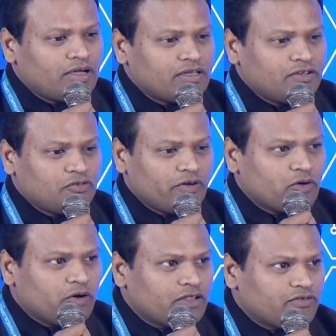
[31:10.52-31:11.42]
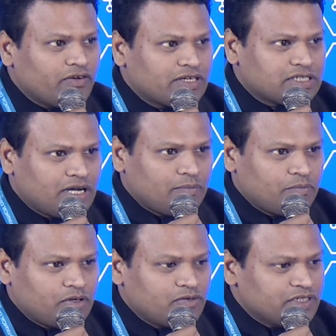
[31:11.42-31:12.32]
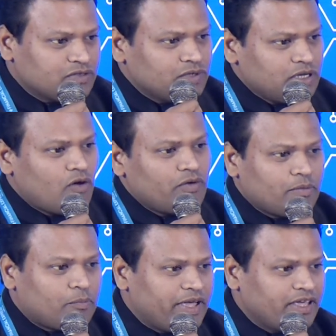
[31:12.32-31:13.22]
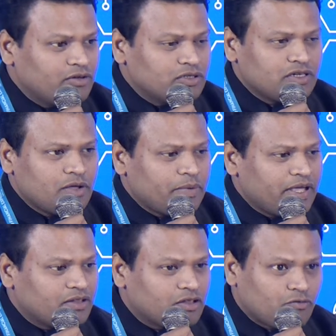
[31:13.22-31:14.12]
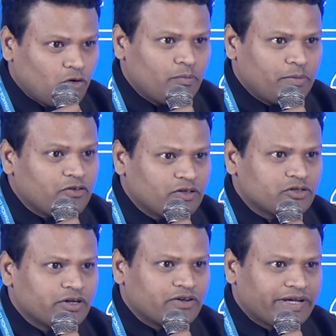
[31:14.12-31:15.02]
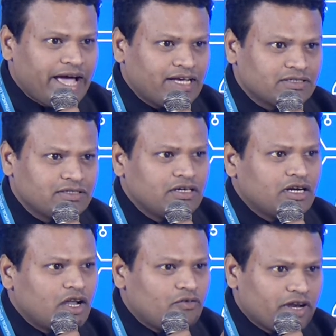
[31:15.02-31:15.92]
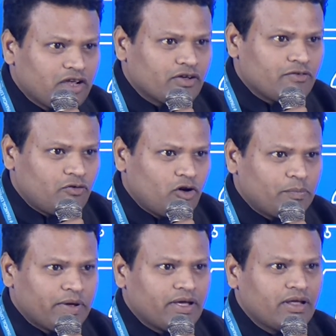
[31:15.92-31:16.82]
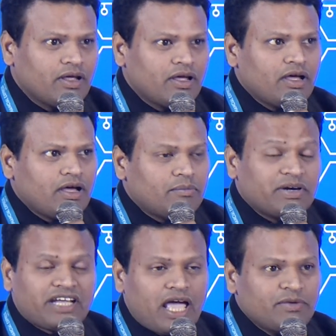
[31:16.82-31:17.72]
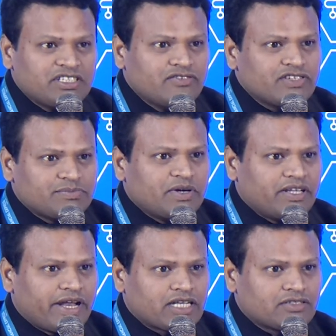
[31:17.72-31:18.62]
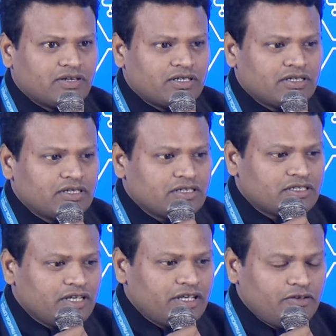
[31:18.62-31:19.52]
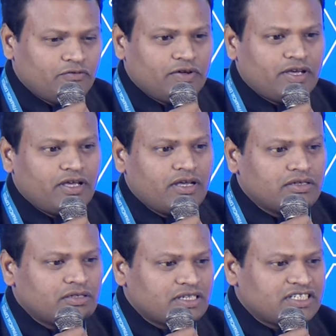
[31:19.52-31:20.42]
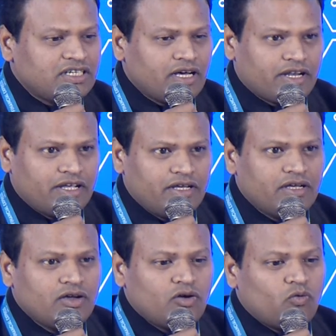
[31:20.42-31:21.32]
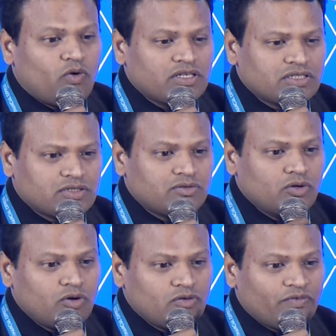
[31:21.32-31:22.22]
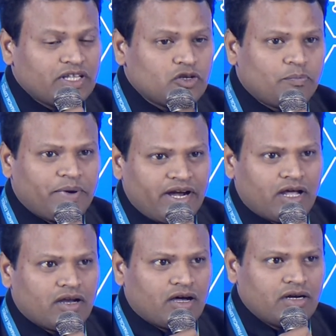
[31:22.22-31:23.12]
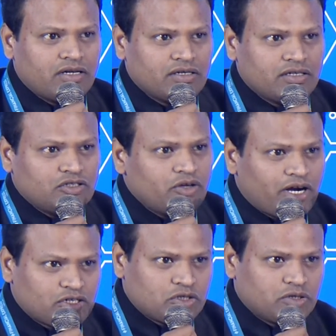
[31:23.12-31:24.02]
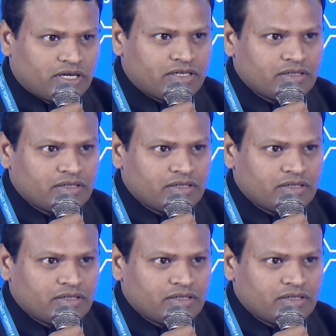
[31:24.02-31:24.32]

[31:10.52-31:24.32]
If you would go to the flower shop, now we are paying, usually pay to the phone pay, which we get cash. Now we are giving a phone pay. But time is investment there actually. See, if she or he wants to know whether you paid or not, you have to show that.